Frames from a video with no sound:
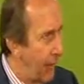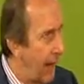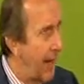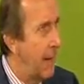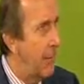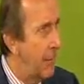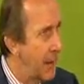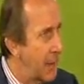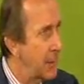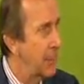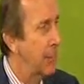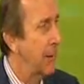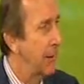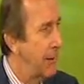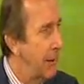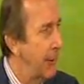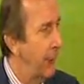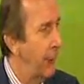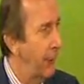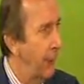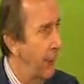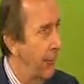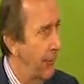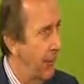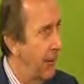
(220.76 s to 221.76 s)
they must be
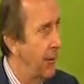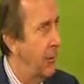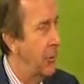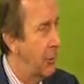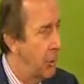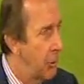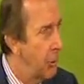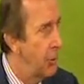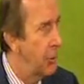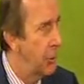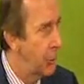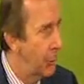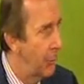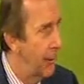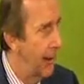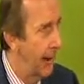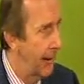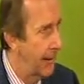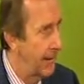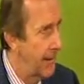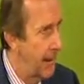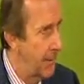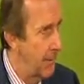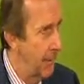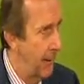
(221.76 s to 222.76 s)
different than usual
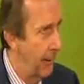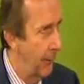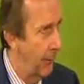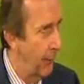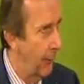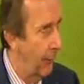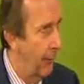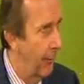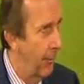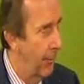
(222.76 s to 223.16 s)
academics.